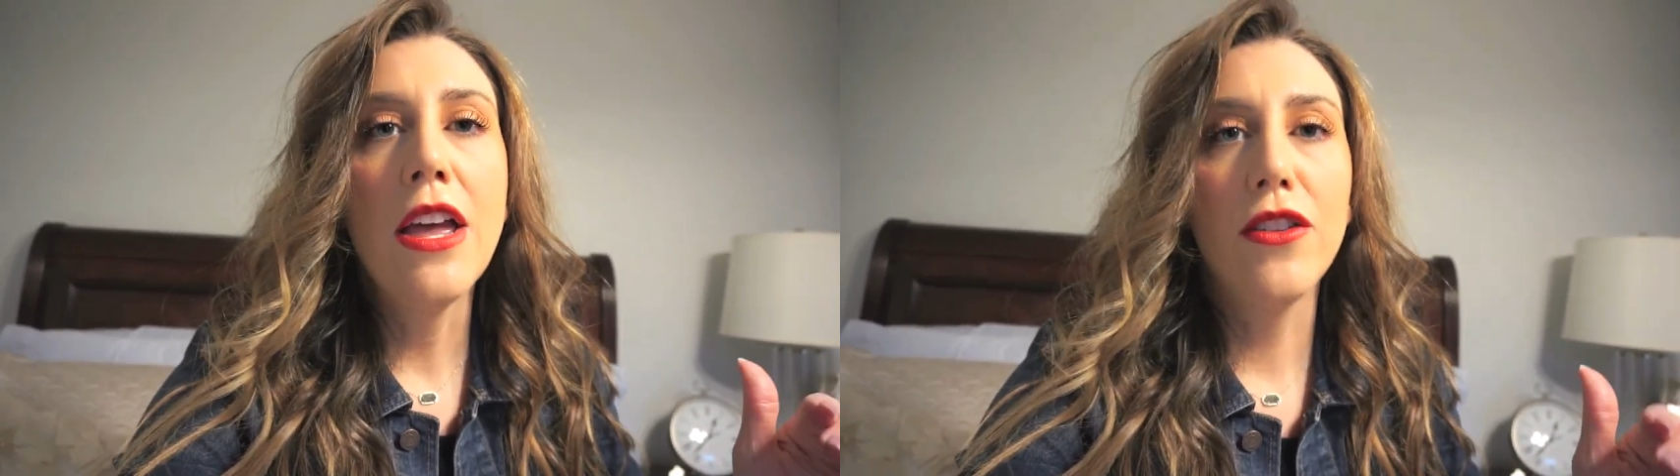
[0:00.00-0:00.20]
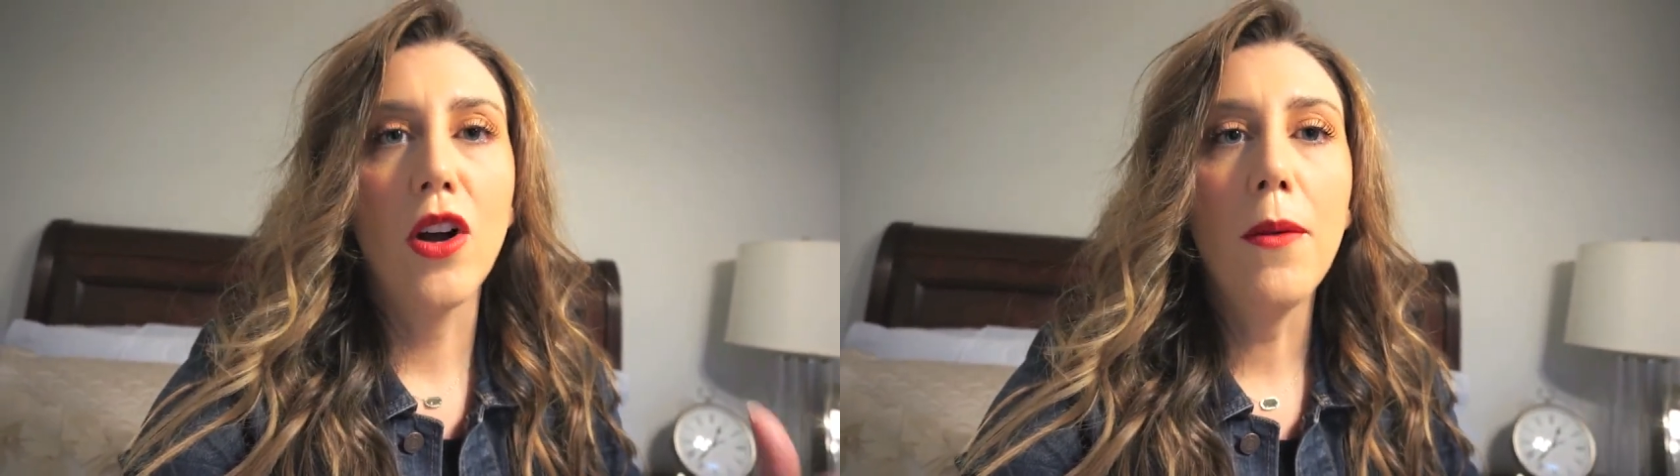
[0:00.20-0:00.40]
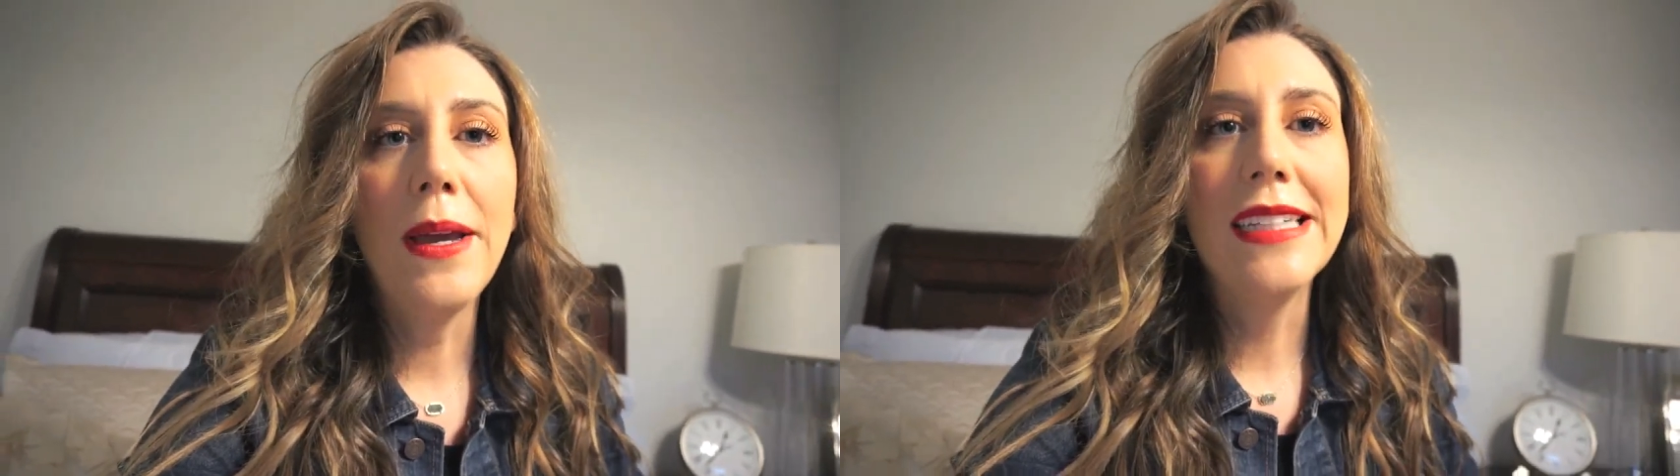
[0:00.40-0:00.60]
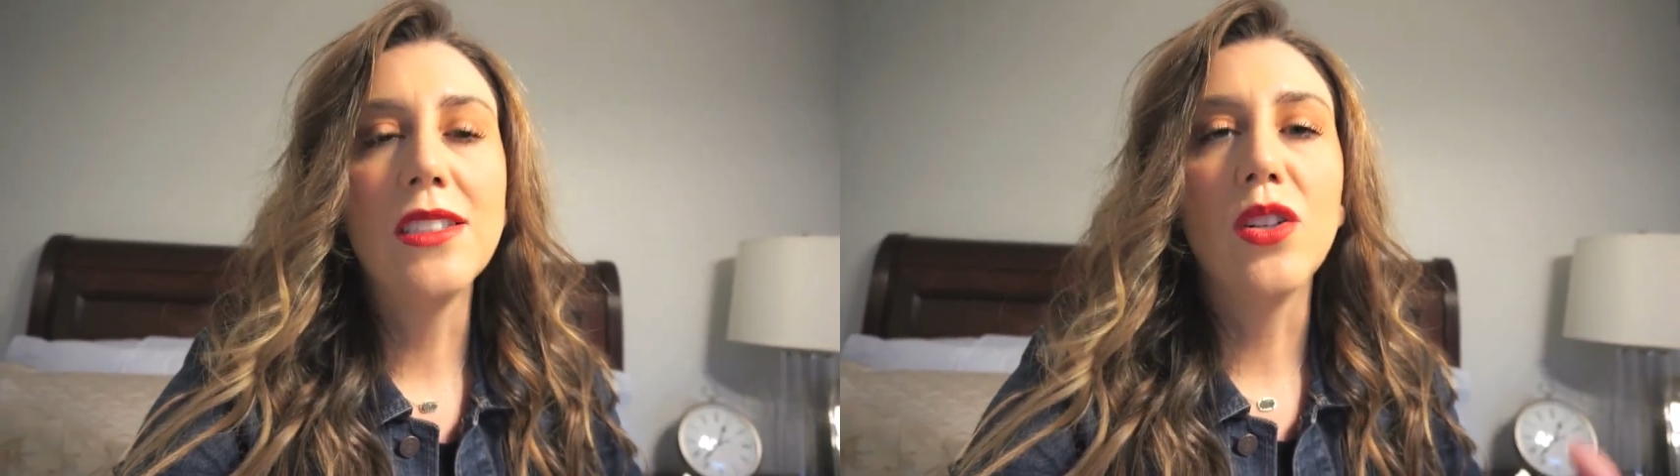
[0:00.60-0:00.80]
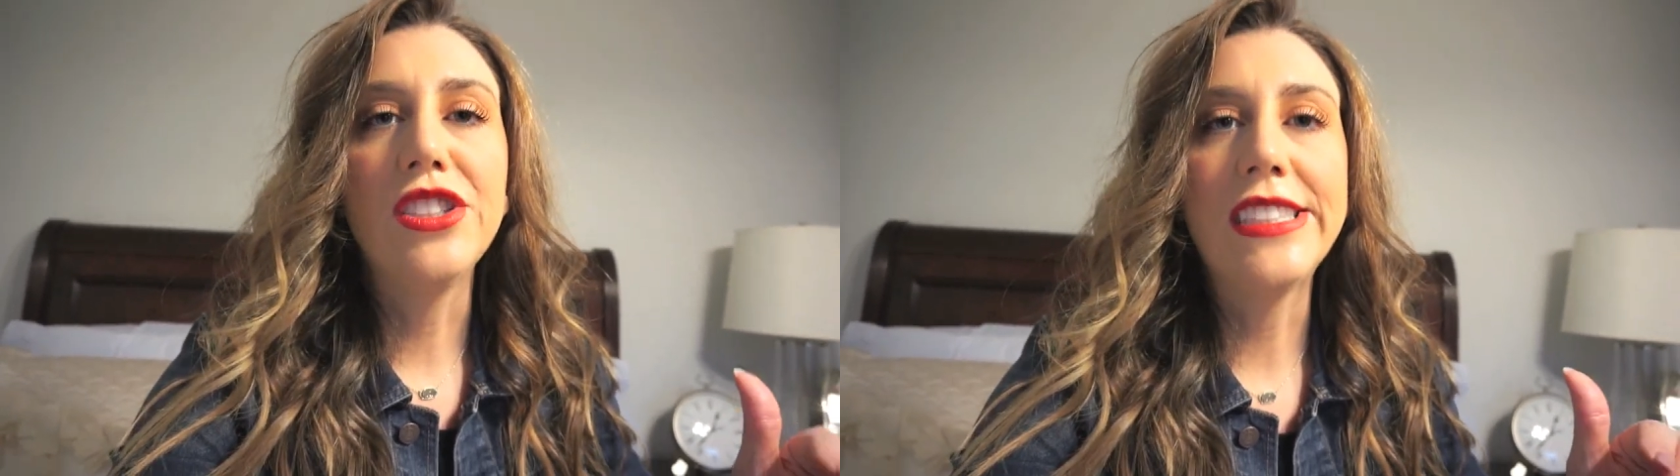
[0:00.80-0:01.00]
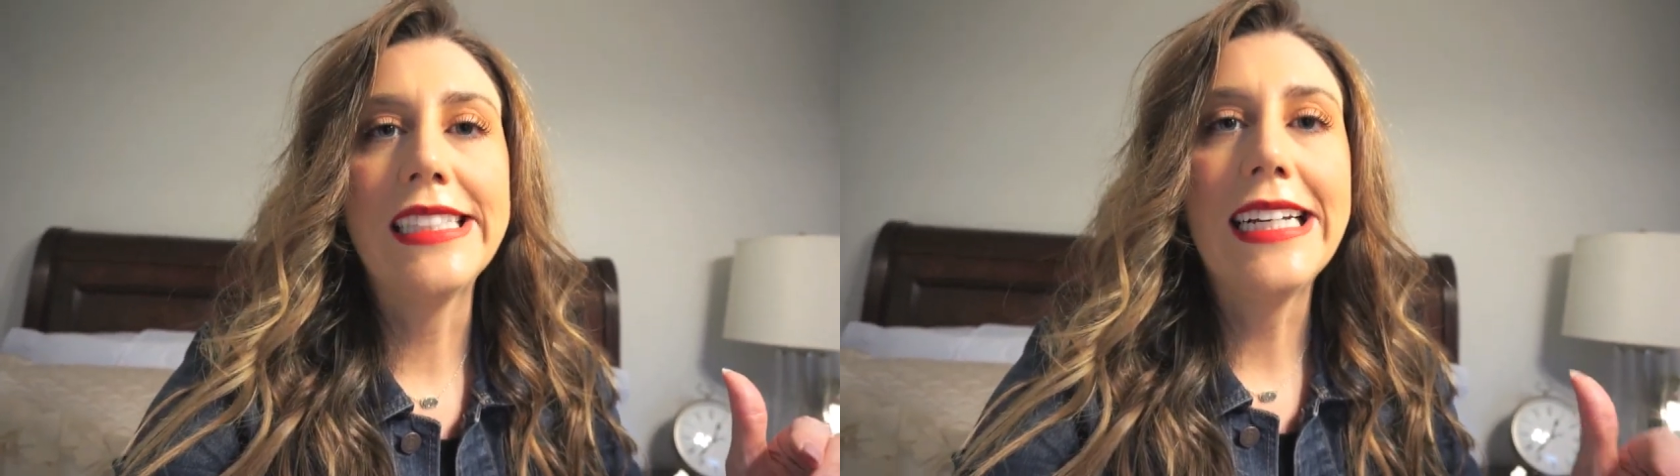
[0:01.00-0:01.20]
They're all based on just